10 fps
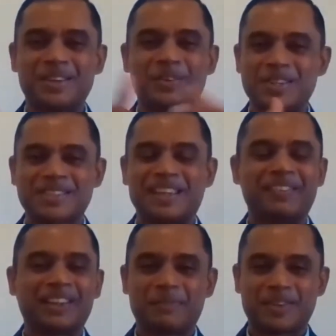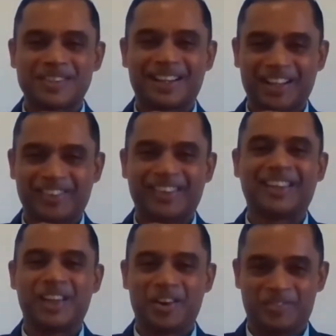who is giving the presentation in
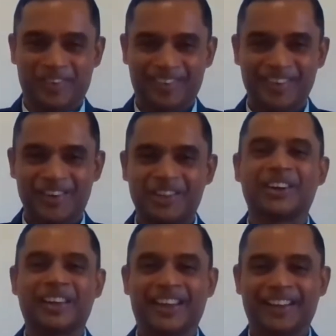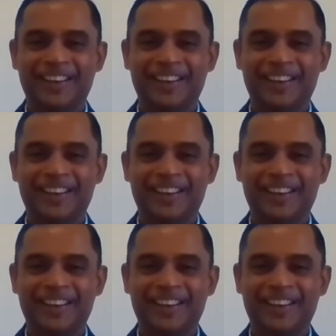the office or talking,